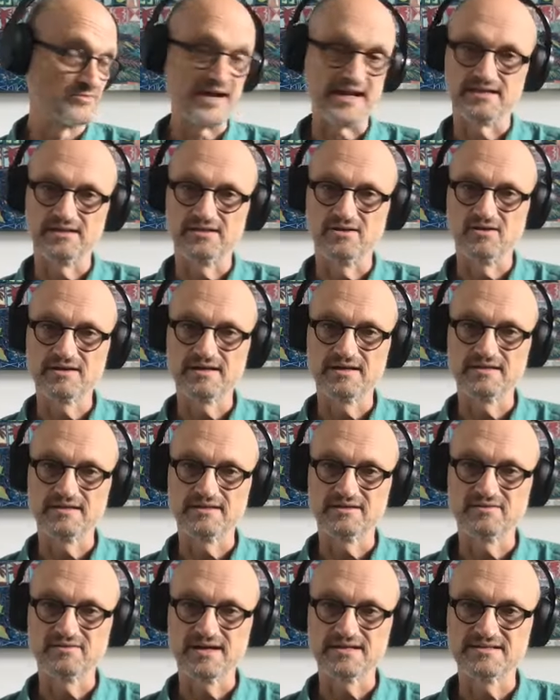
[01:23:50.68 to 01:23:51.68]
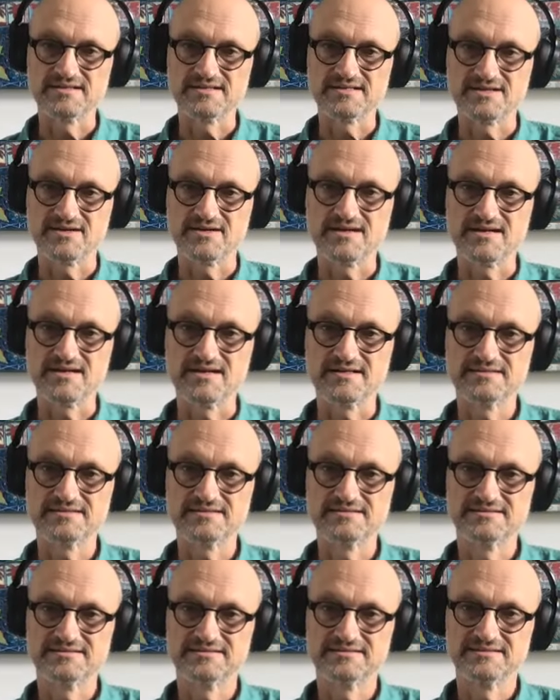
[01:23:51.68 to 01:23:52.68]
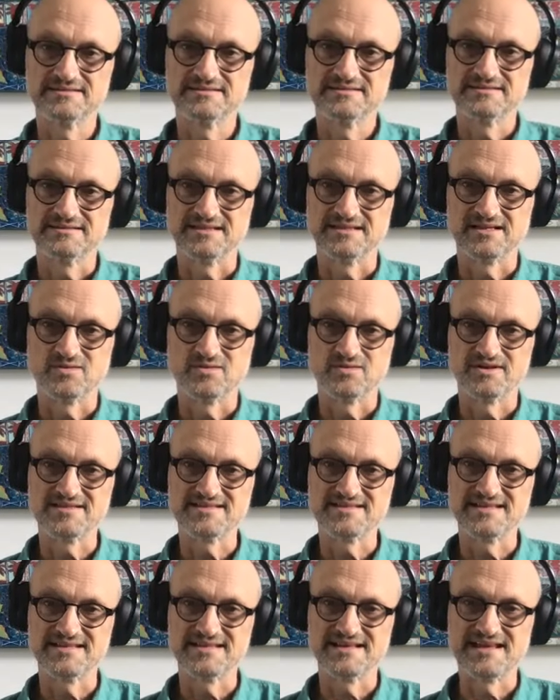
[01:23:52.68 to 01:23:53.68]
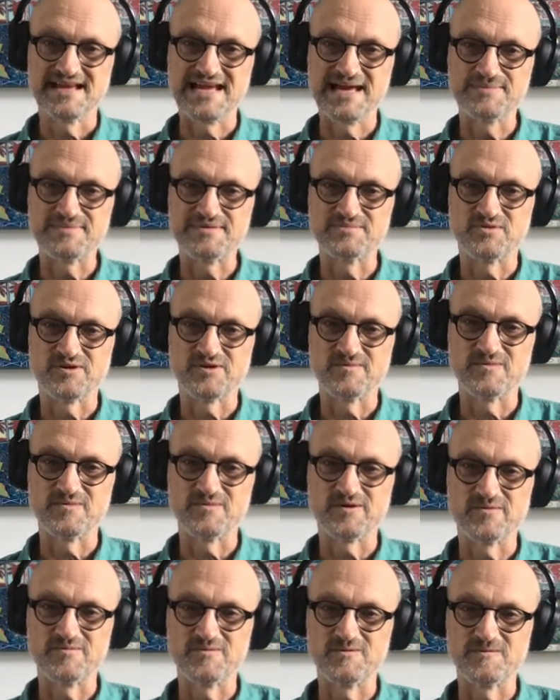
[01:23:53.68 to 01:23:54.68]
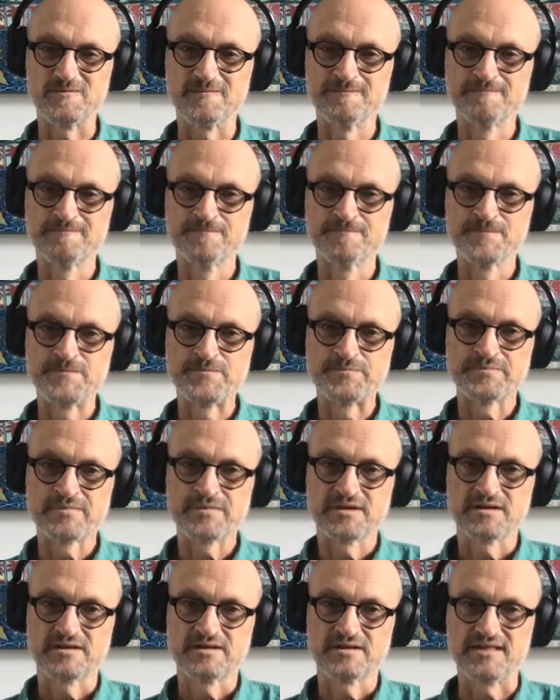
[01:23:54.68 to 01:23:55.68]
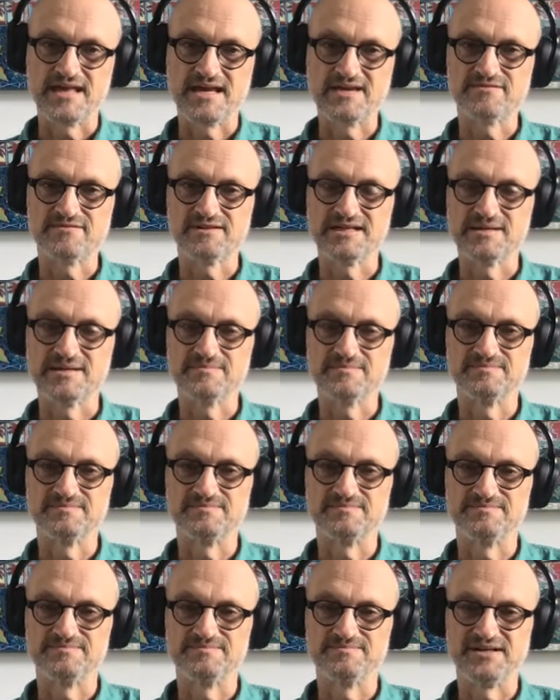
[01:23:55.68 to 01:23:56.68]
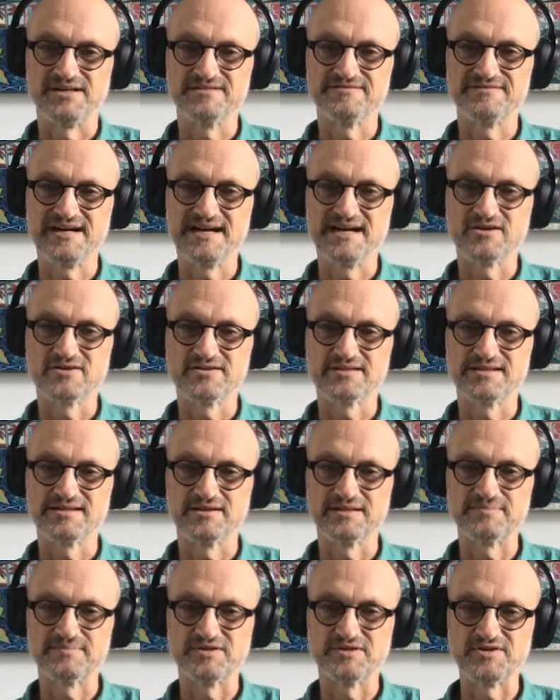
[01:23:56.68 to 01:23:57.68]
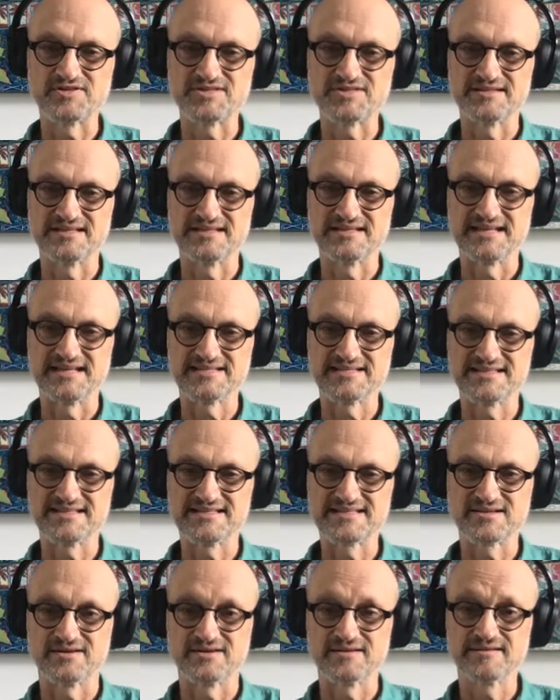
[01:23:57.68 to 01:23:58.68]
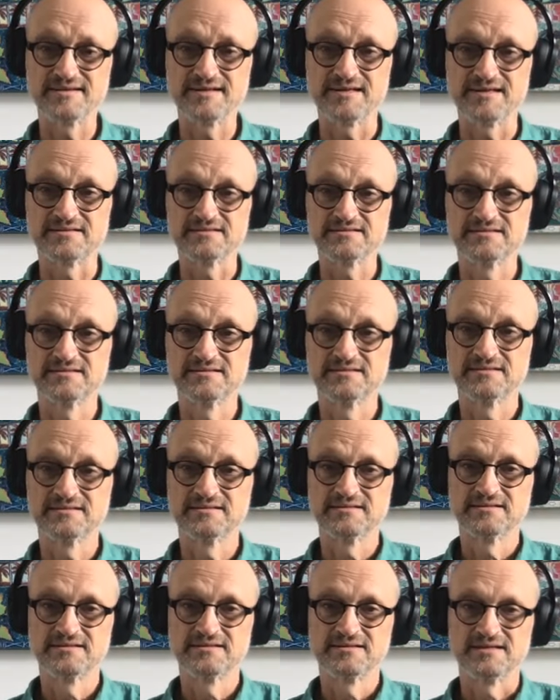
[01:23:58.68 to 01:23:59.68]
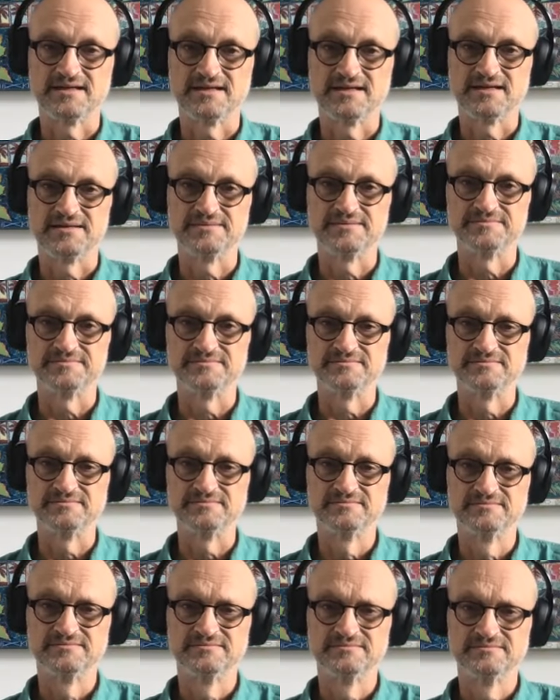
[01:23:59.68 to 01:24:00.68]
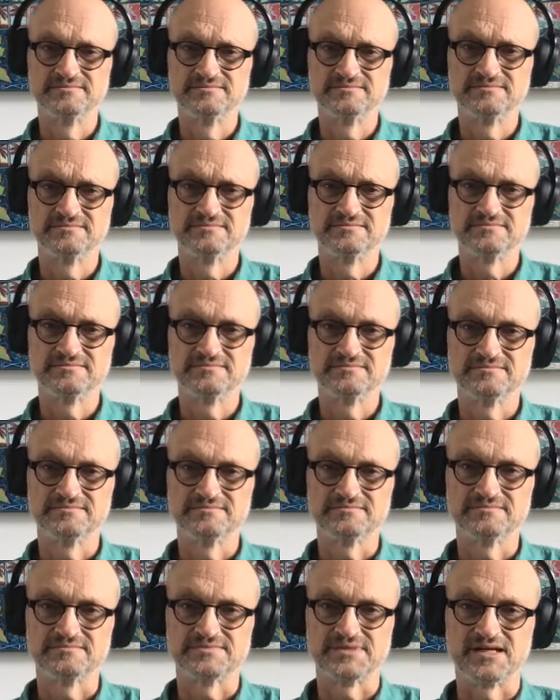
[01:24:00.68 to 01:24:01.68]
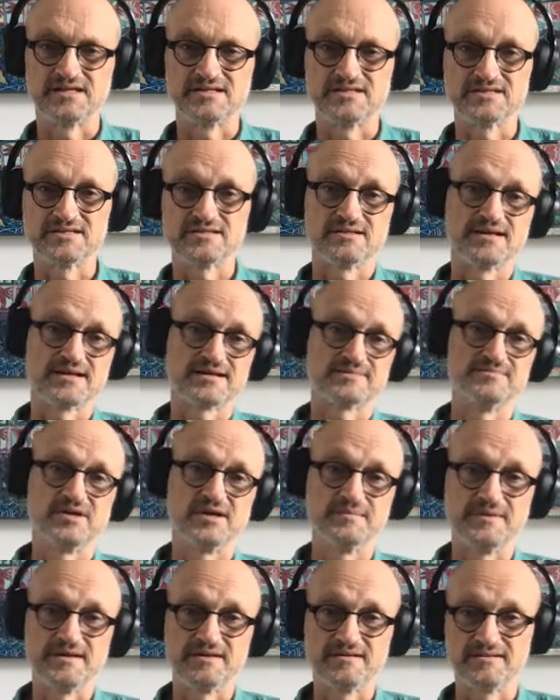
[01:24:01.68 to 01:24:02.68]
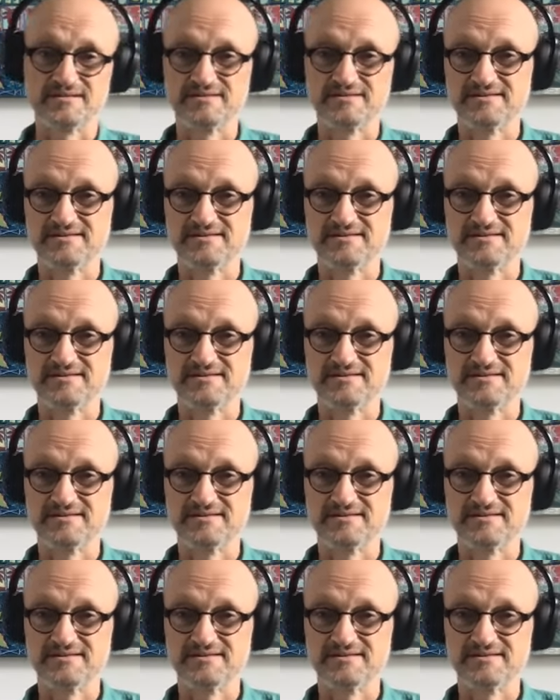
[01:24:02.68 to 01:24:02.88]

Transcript: the great longing the great desire that i want to see that happen more and more and more thankfully i'm by far not the only person that does this kind of thing um, I just like my